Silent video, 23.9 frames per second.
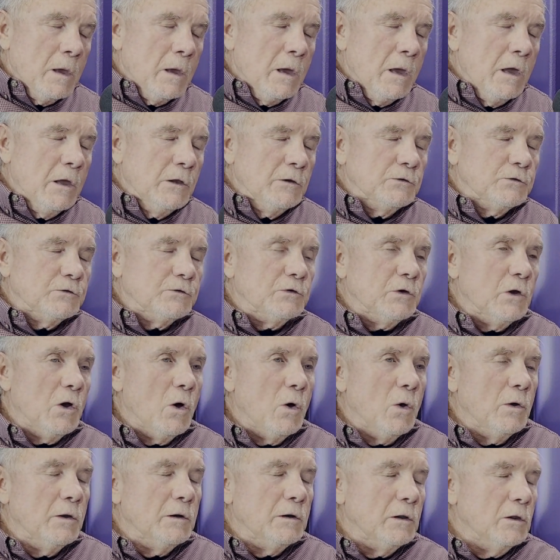And
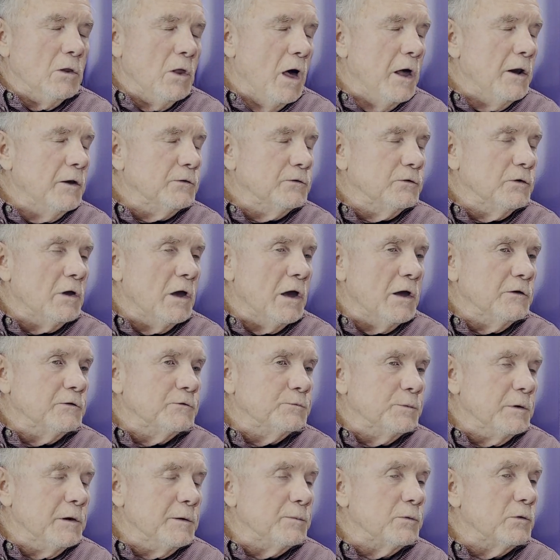so, and a lot of
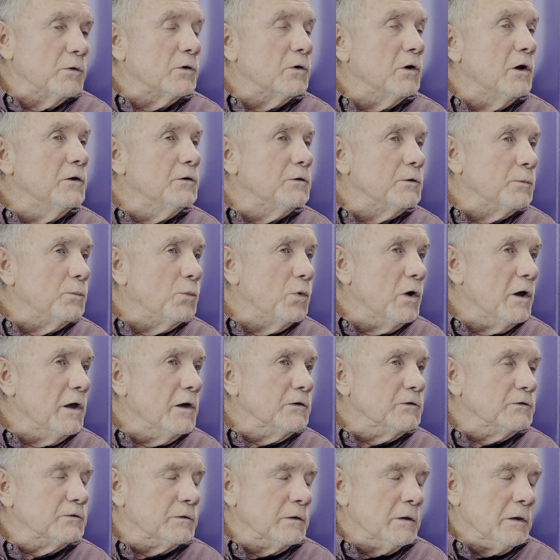times people are
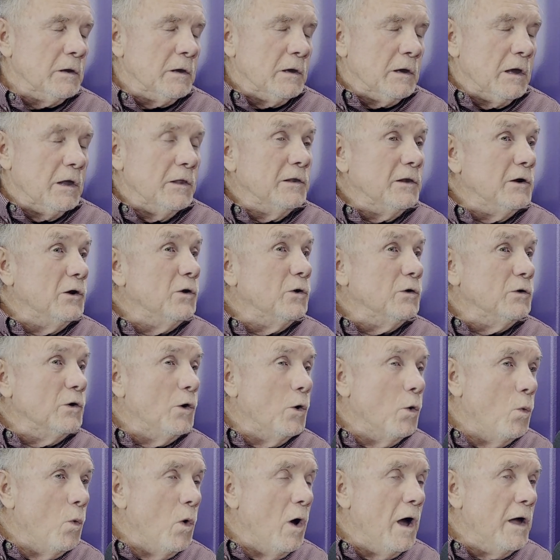underpriced and they don't
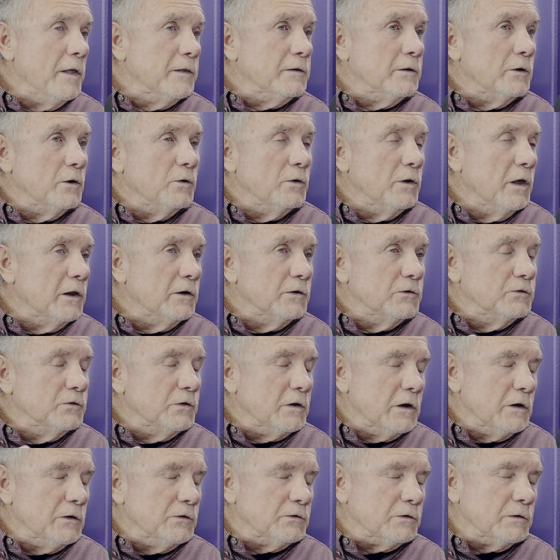know why. They don't know how to
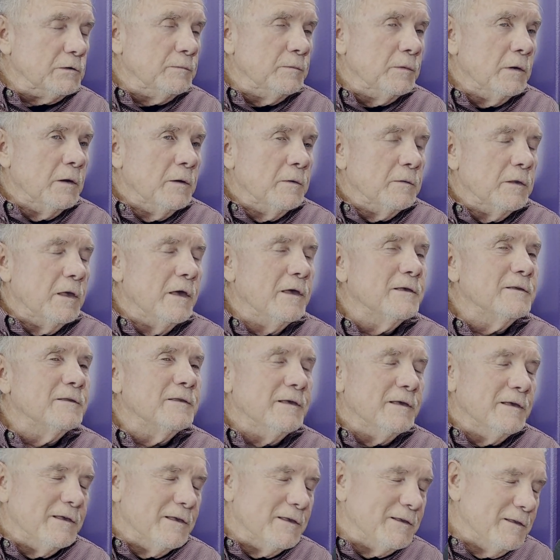change it.
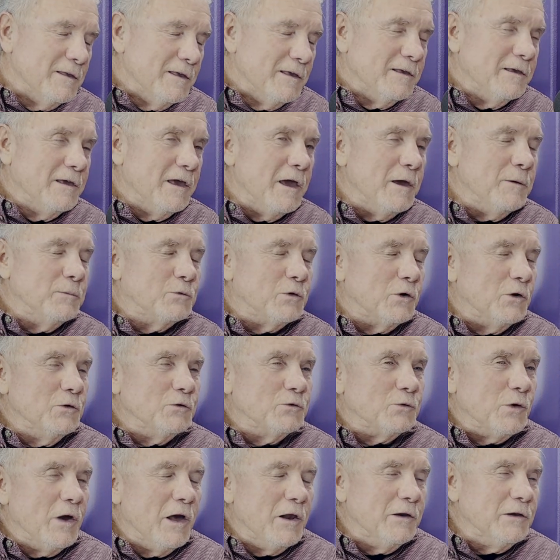Gabe
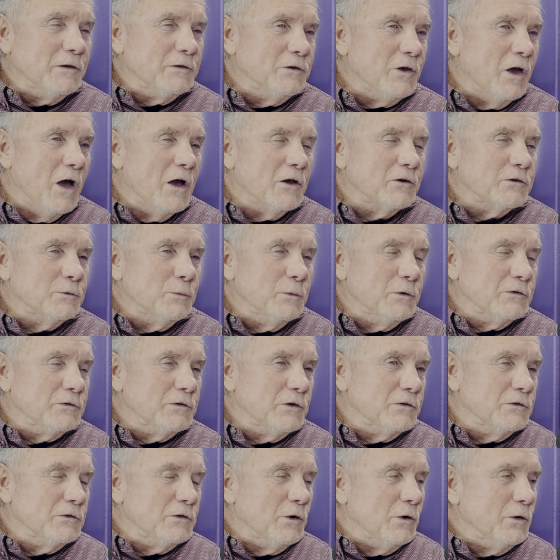turns around and he talks to me. He
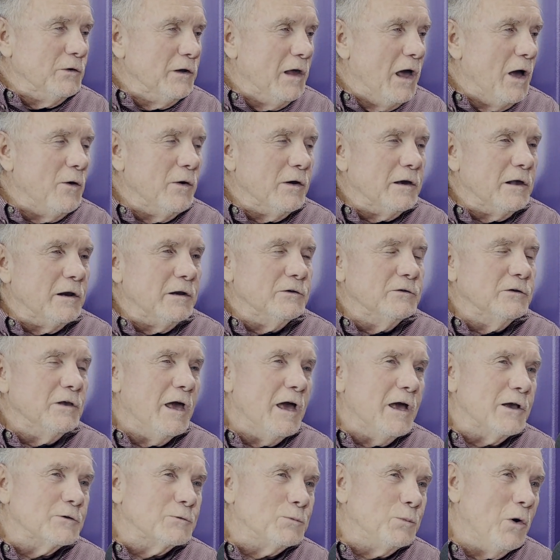says, now I got a
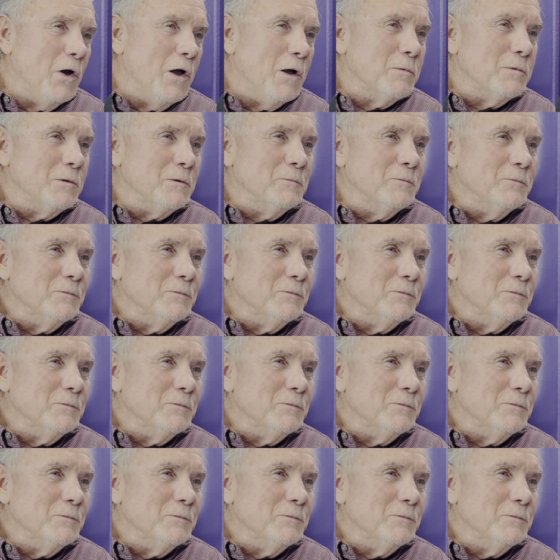tax problem.